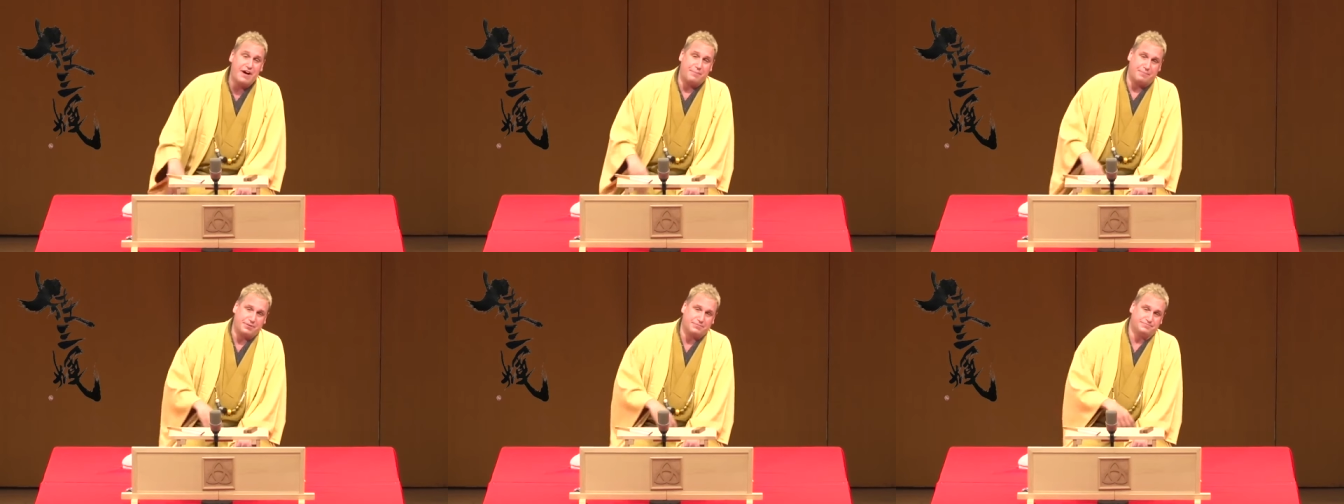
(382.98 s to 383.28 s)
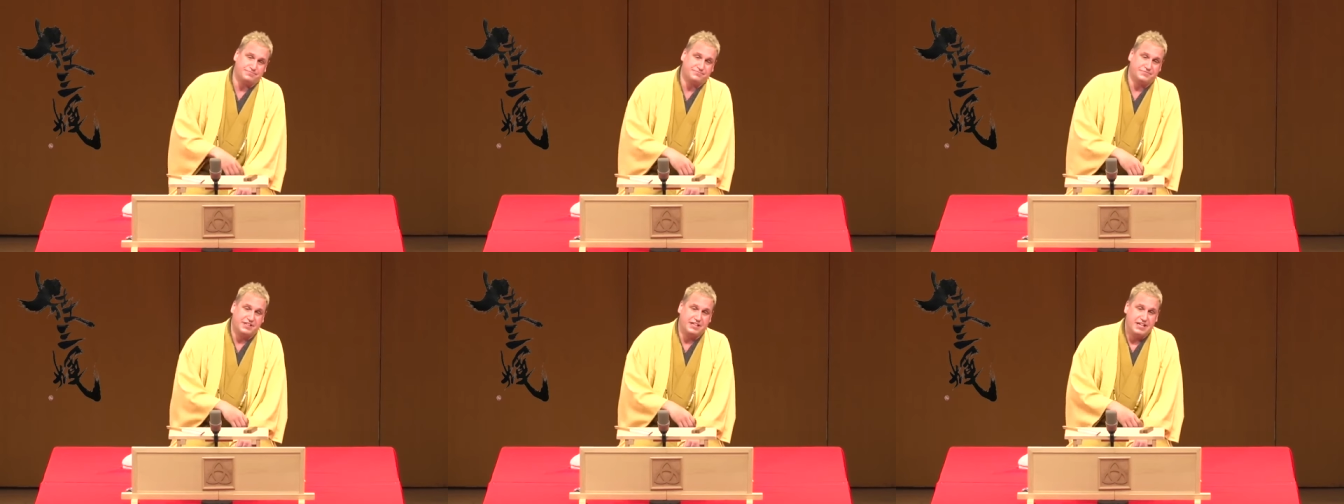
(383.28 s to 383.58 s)
up.
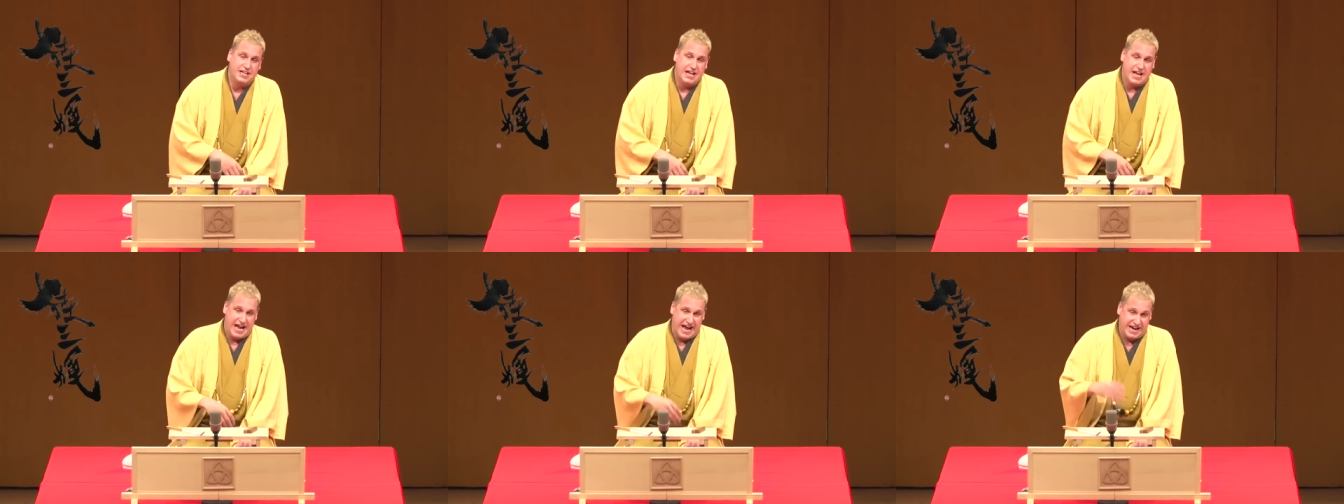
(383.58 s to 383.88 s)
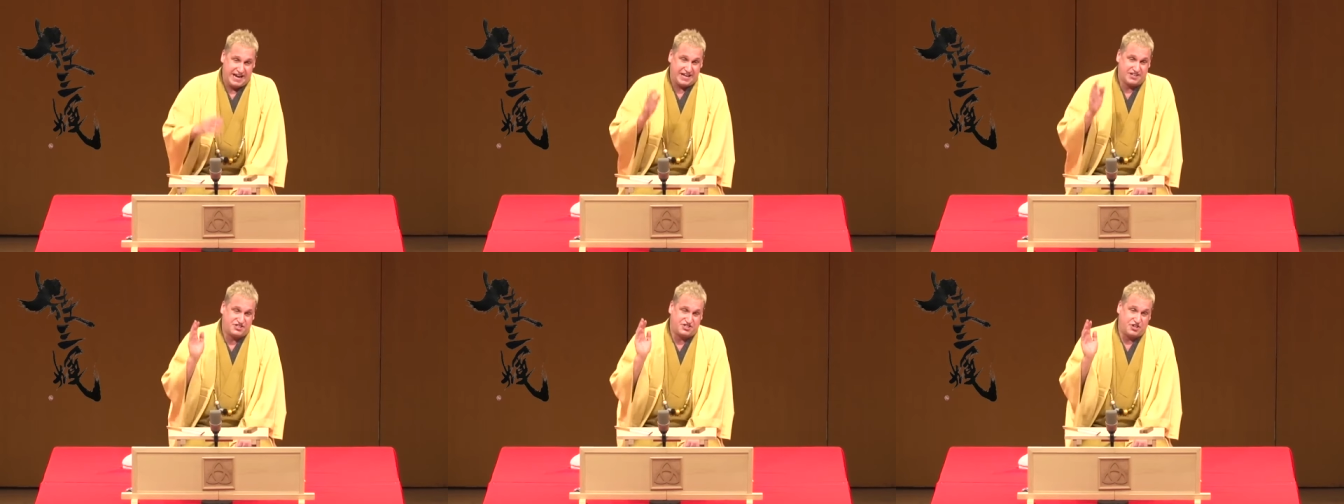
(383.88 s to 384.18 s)

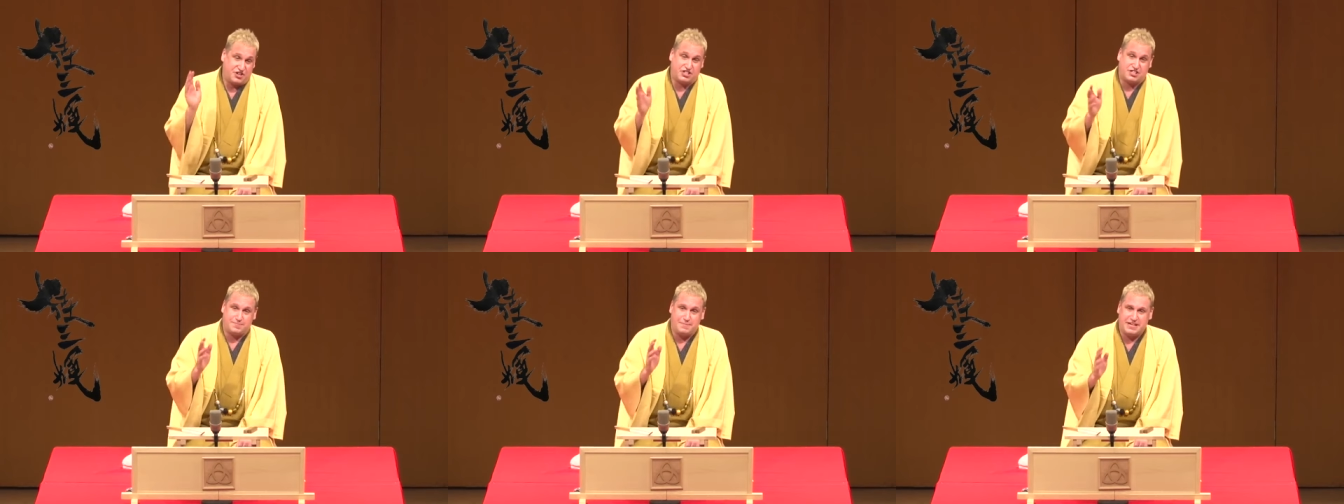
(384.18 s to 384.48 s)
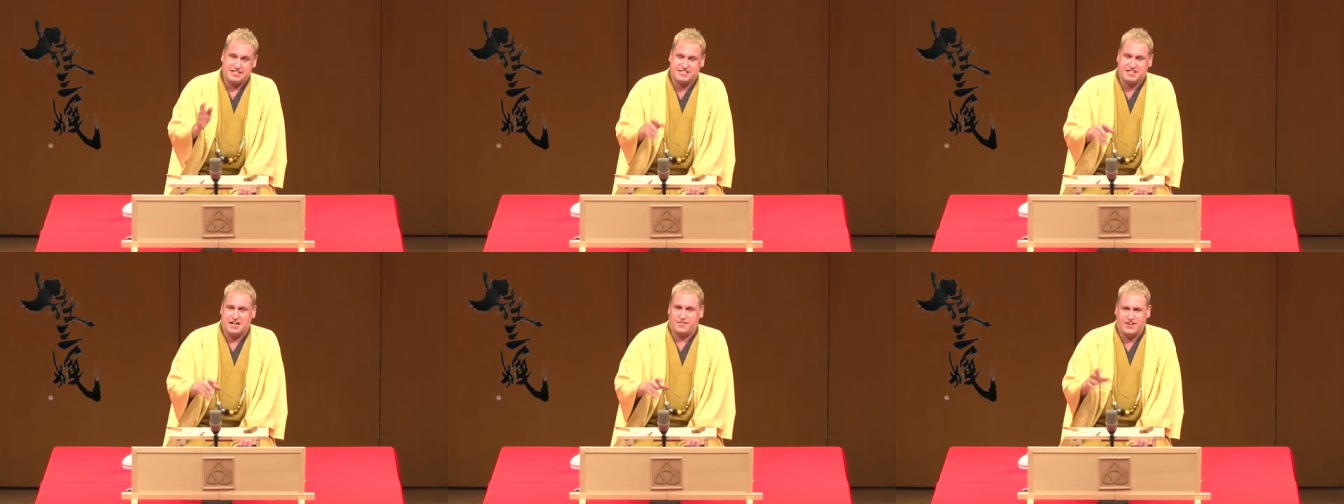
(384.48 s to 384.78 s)
And I searched
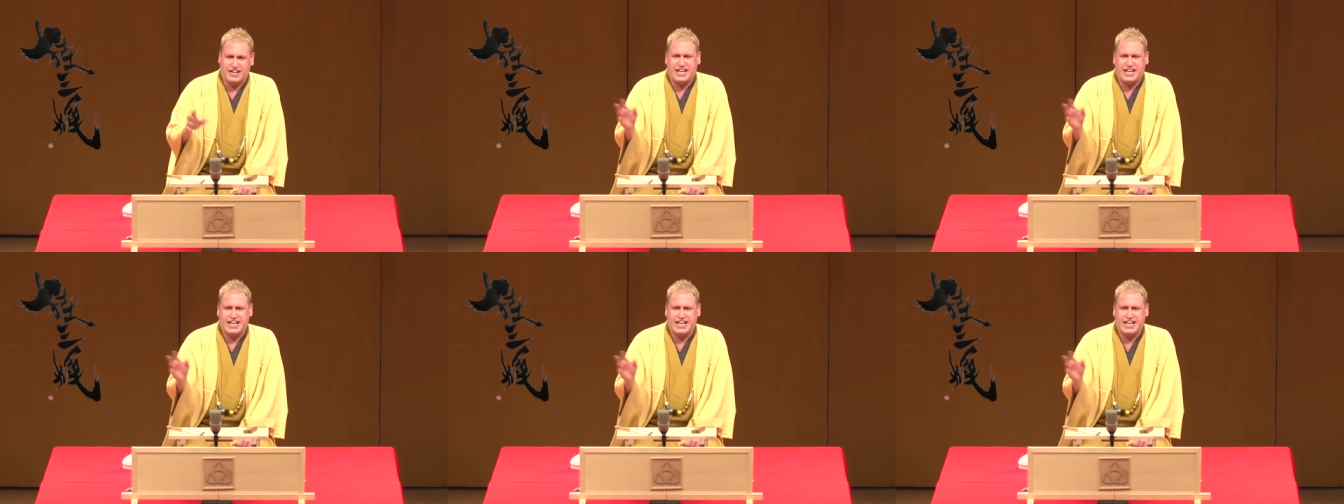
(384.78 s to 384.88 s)
myself.